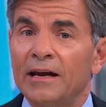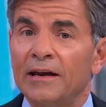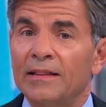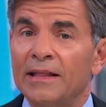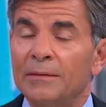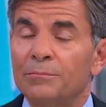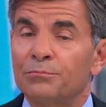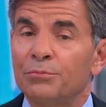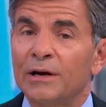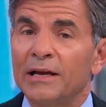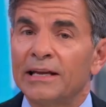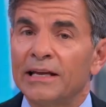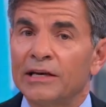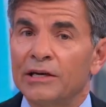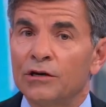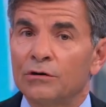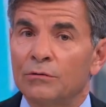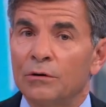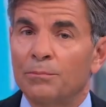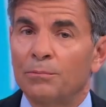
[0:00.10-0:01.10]
to that
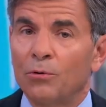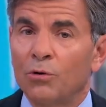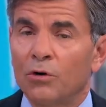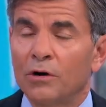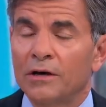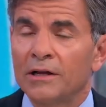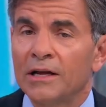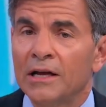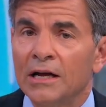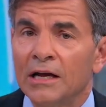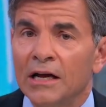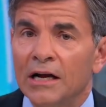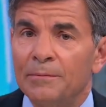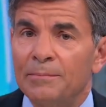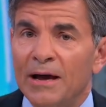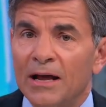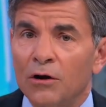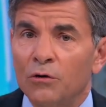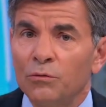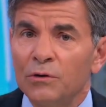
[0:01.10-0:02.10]
breaking new report
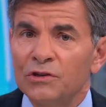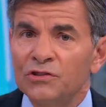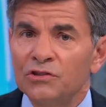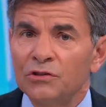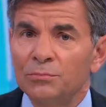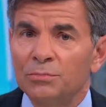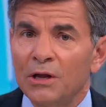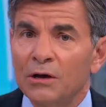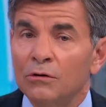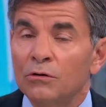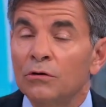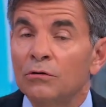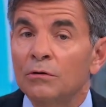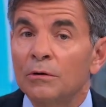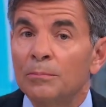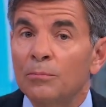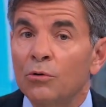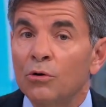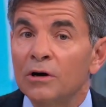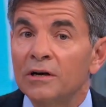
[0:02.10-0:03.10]
about a whistleblower who
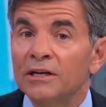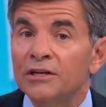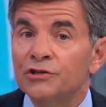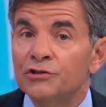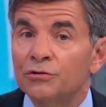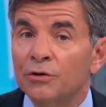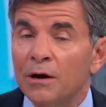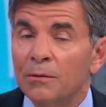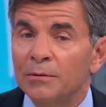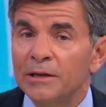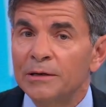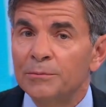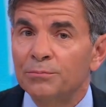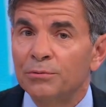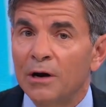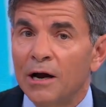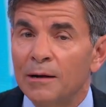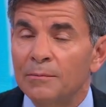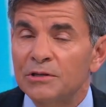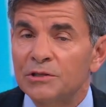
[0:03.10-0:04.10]
reported a troubling
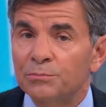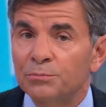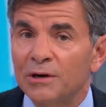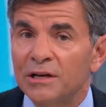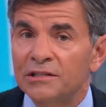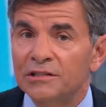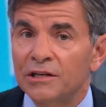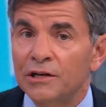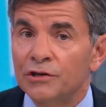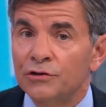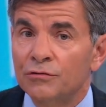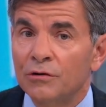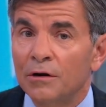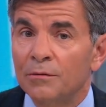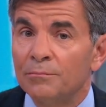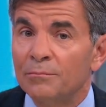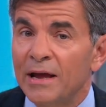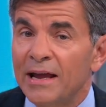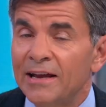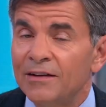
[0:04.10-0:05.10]
promise President
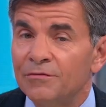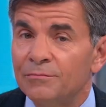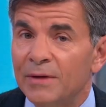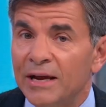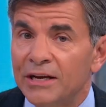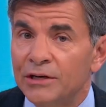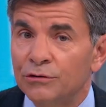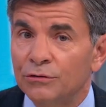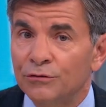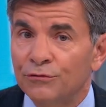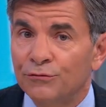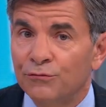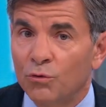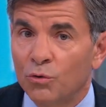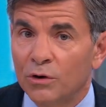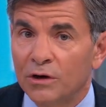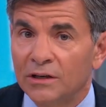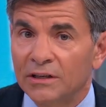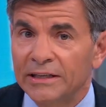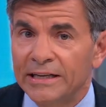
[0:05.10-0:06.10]
Trump may have made to a
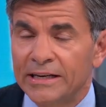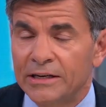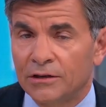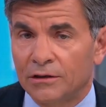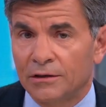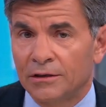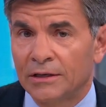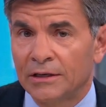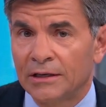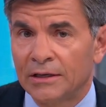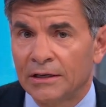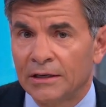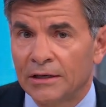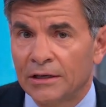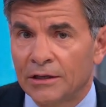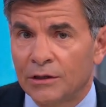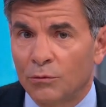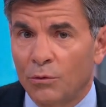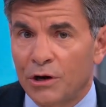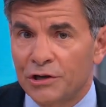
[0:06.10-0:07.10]
foreign leader.
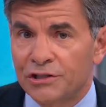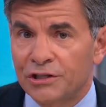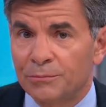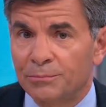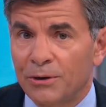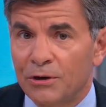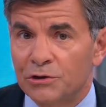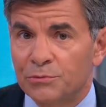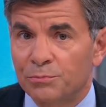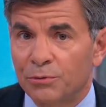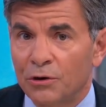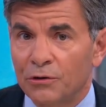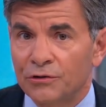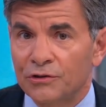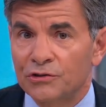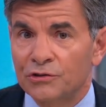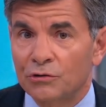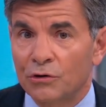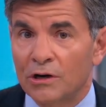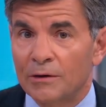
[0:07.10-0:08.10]
The Washington Post broke
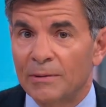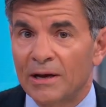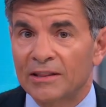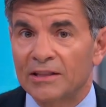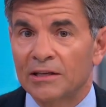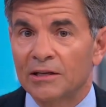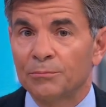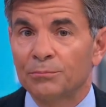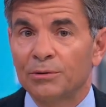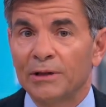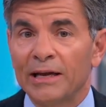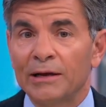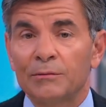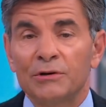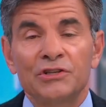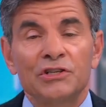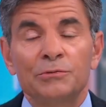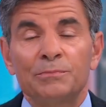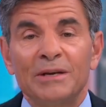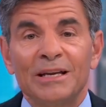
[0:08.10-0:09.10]
the story about the complaint,
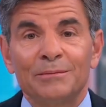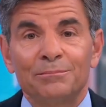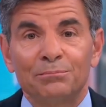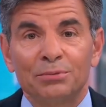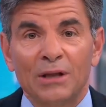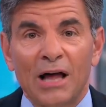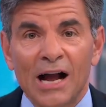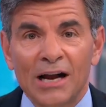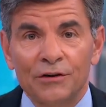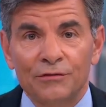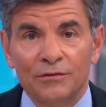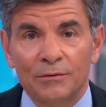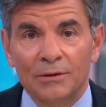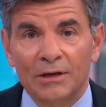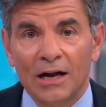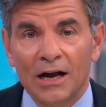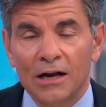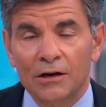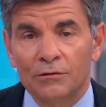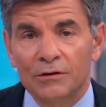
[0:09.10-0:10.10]
which is being blocked from
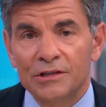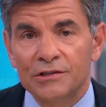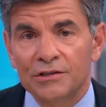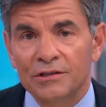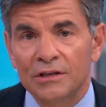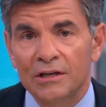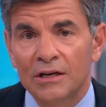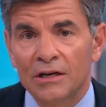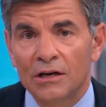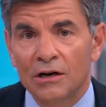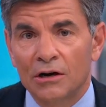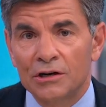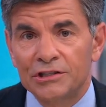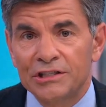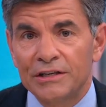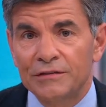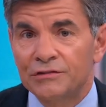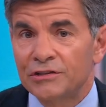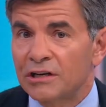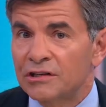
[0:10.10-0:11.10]
Congress. Our
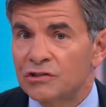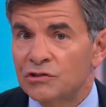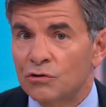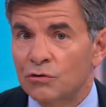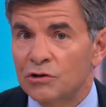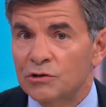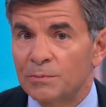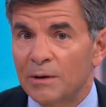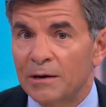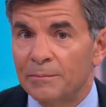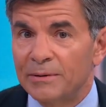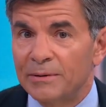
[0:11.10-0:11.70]
Chief Justice Correspondent